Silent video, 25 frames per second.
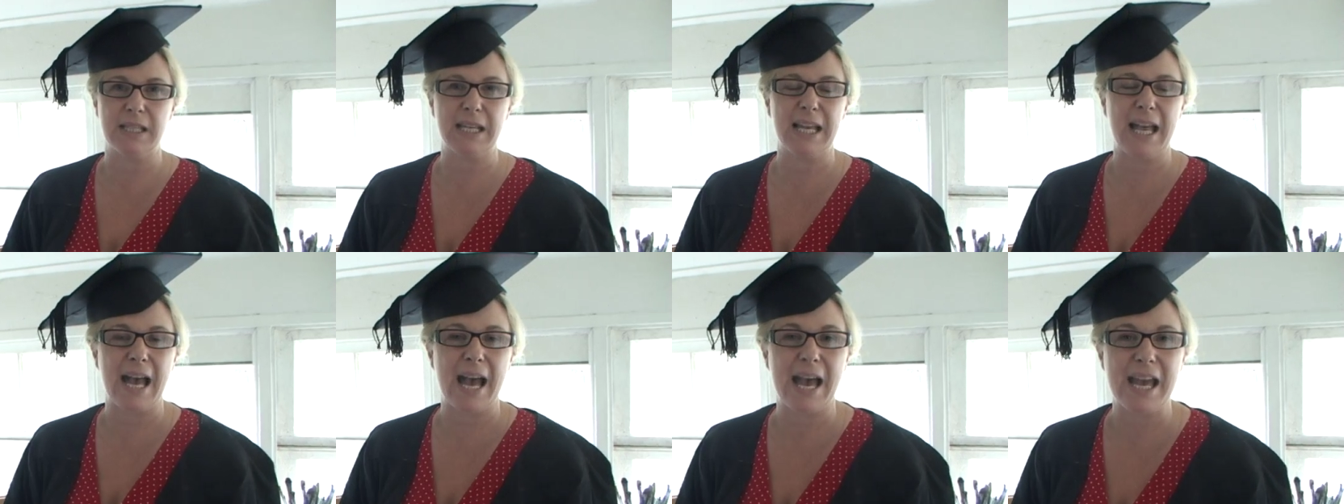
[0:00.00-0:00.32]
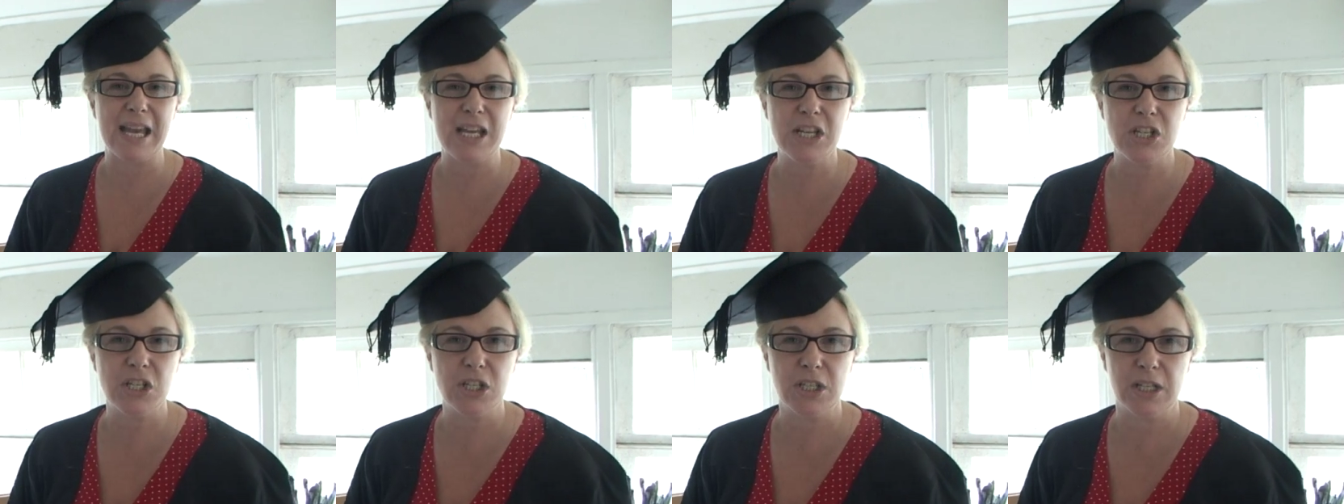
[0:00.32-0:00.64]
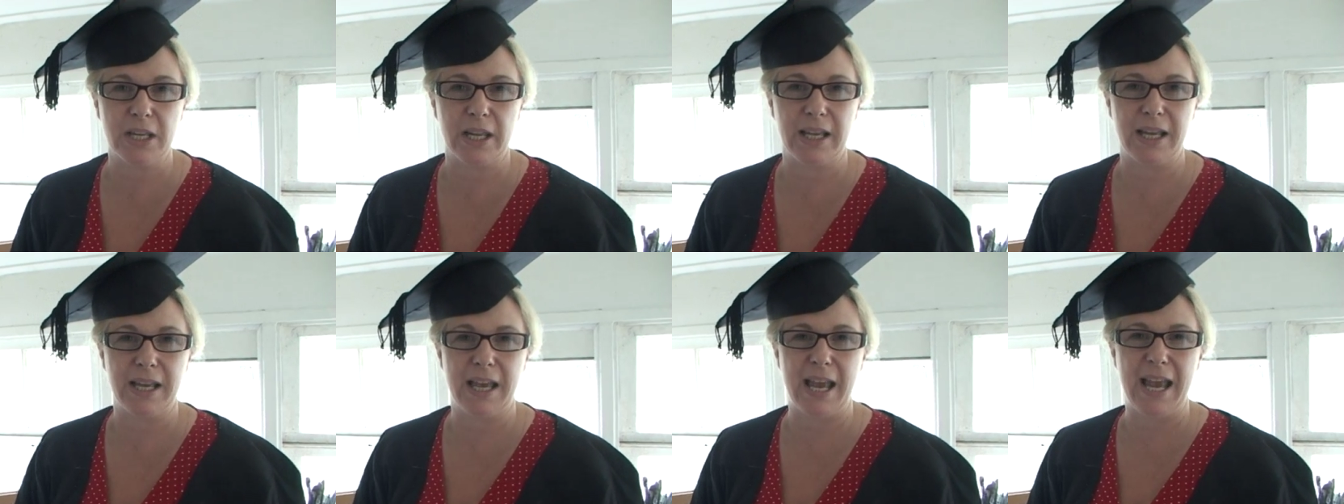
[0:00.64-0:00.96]

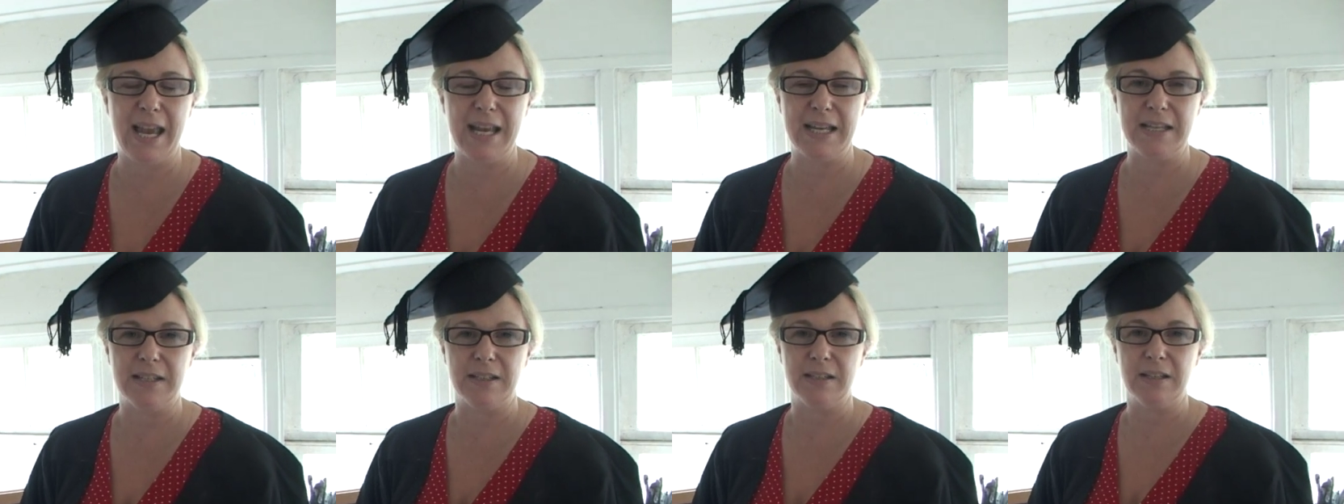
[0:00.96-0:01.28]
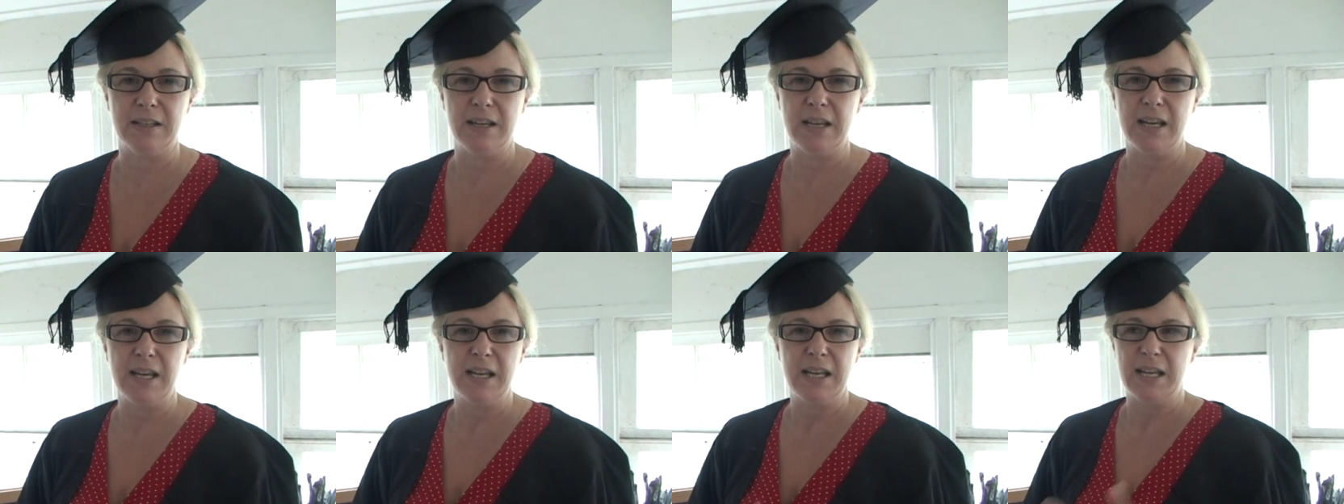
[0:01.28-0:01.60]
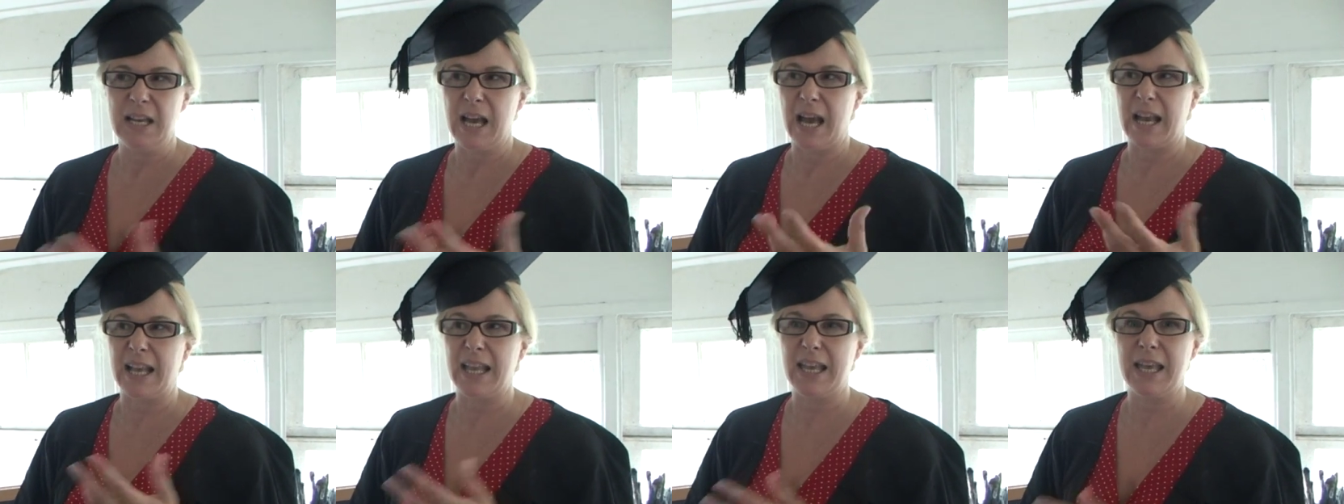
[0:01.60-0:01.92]
occasionally eaten
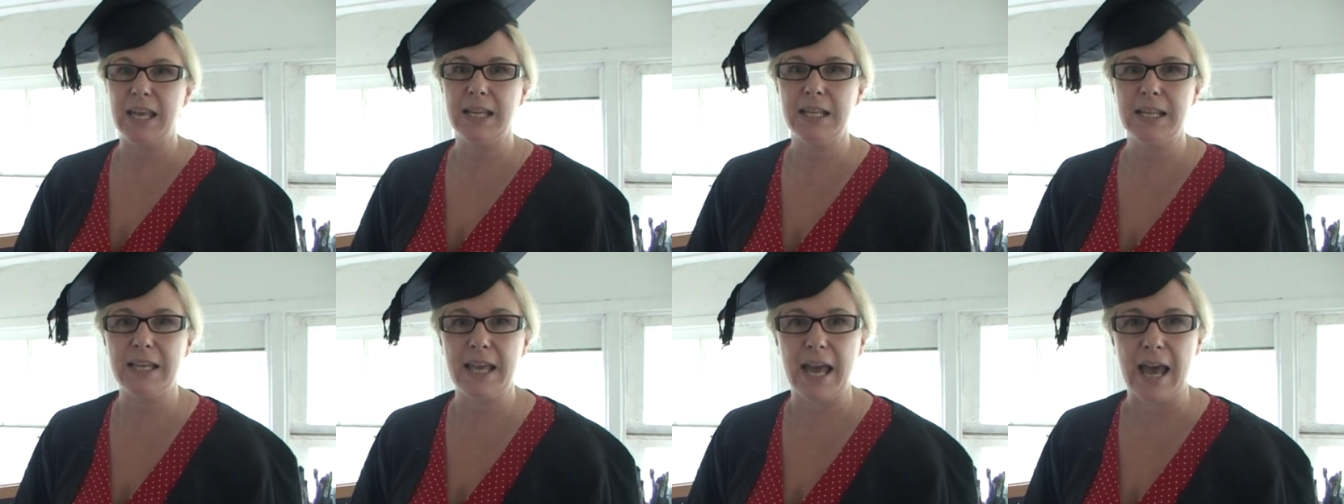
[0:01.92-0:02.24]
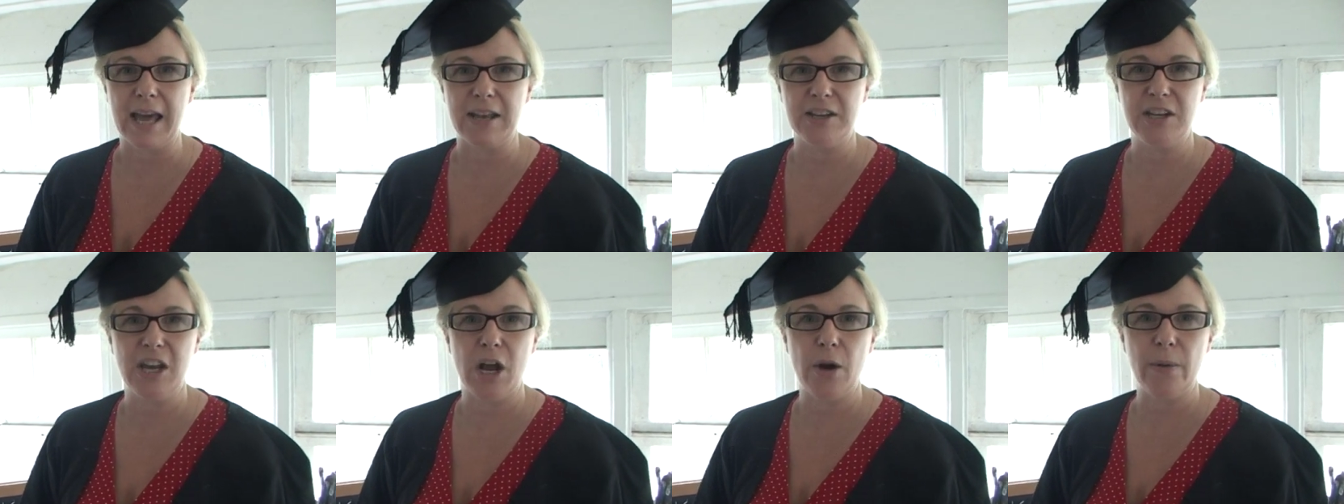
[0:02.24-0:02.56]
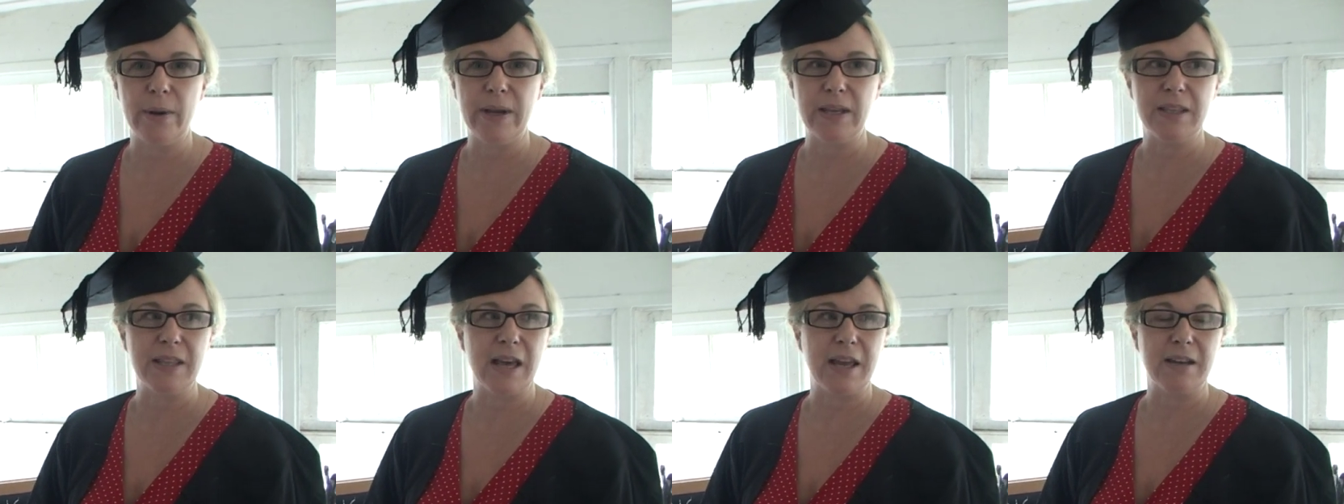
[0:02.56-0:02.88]
a Kit Kat
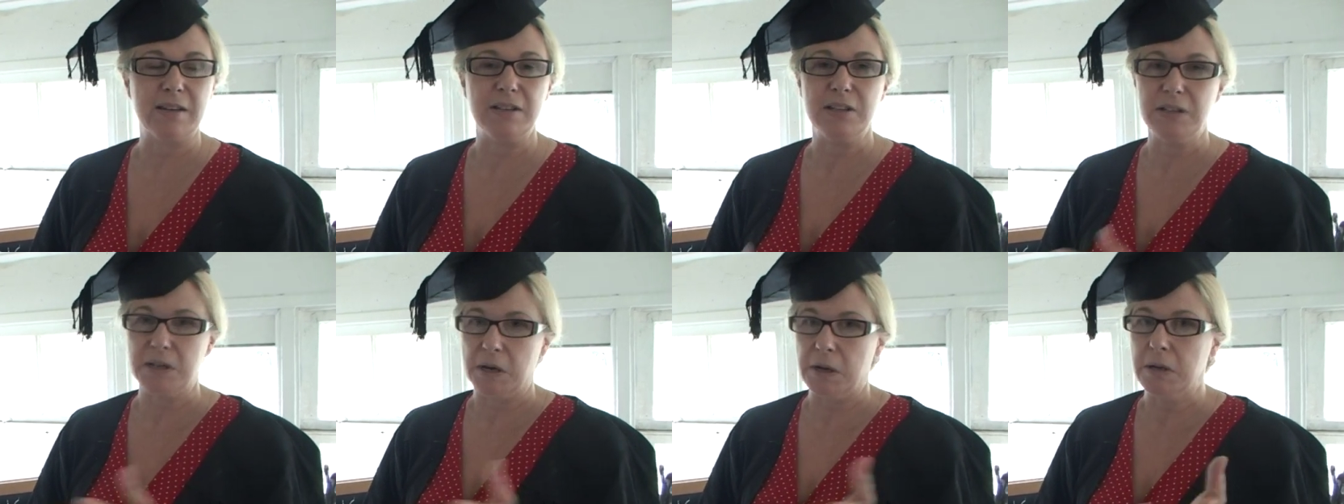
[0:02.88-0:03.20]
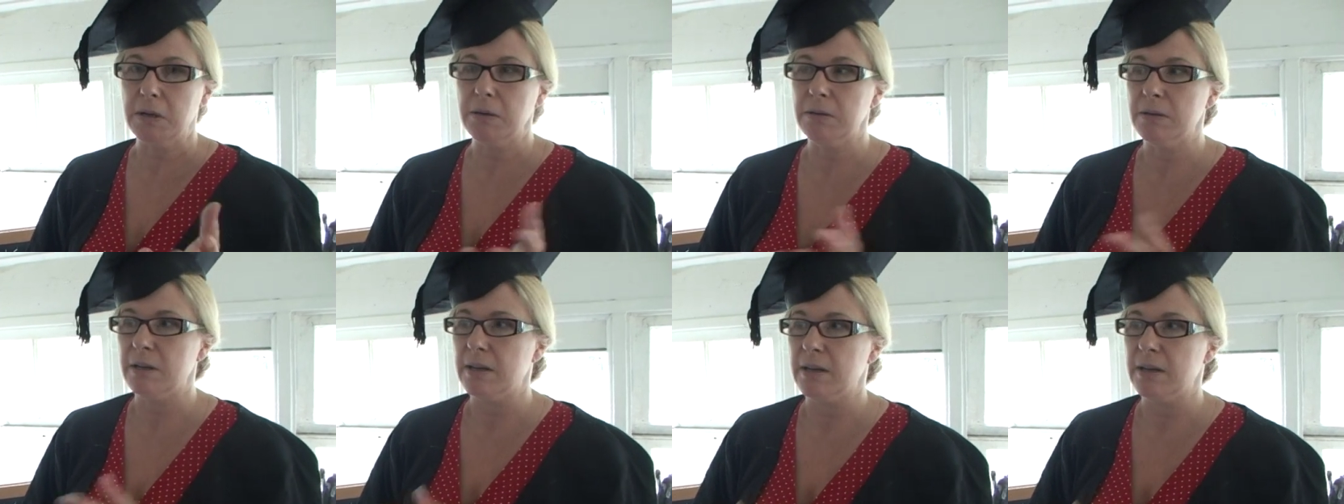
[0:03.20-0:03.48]
knowing that, you know,